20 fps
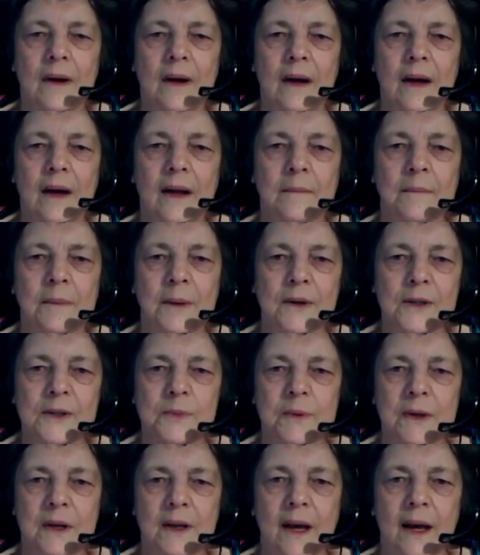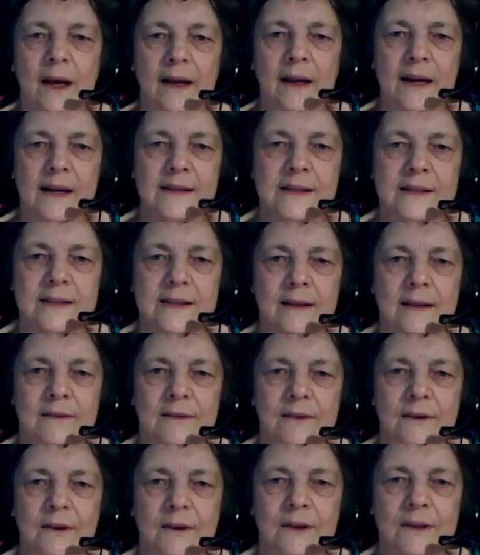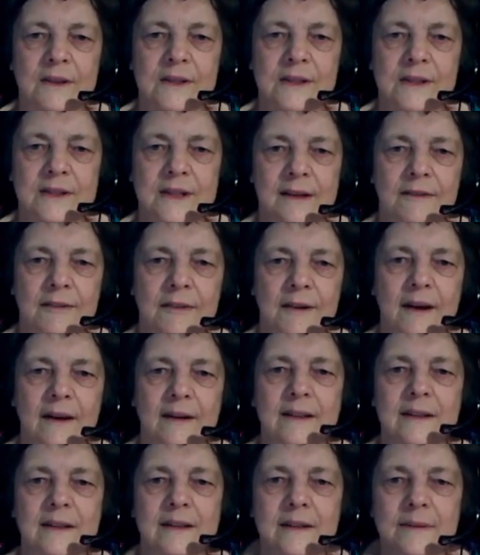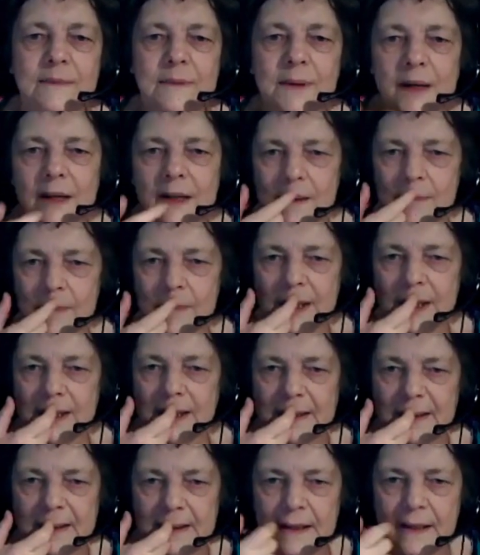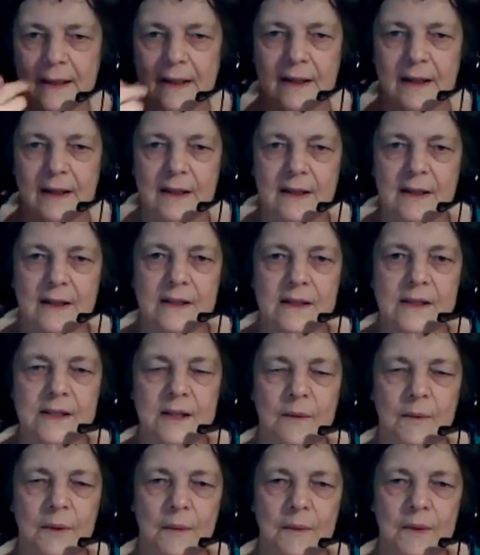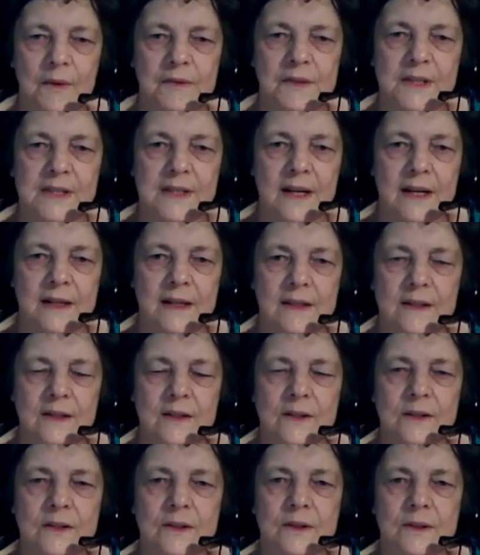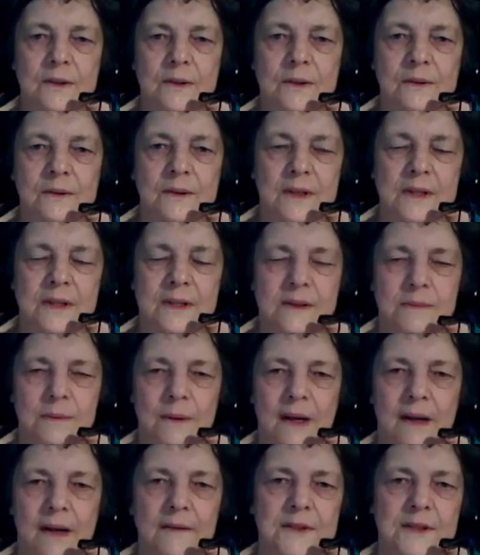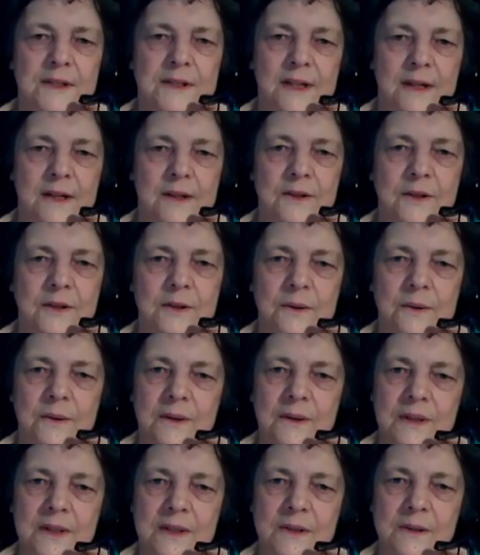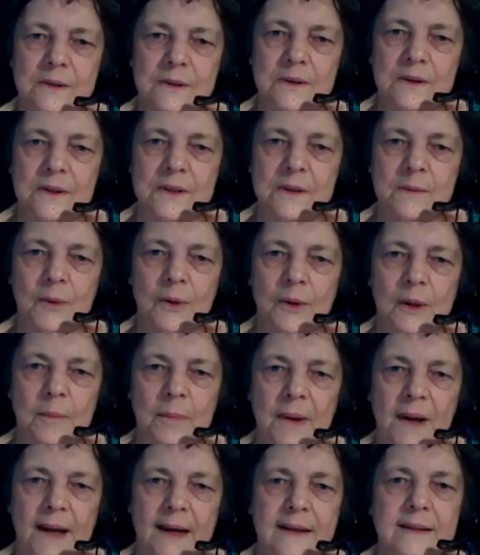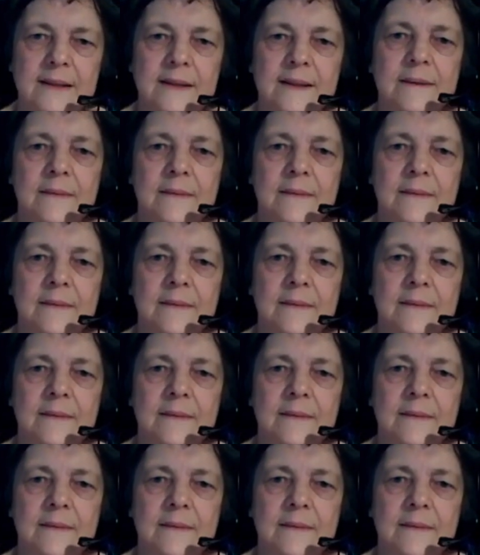and because we can't stand throwing stuff out, we end up eating it. So what we've decided to do is, what I've decided to do is use a smaller plate.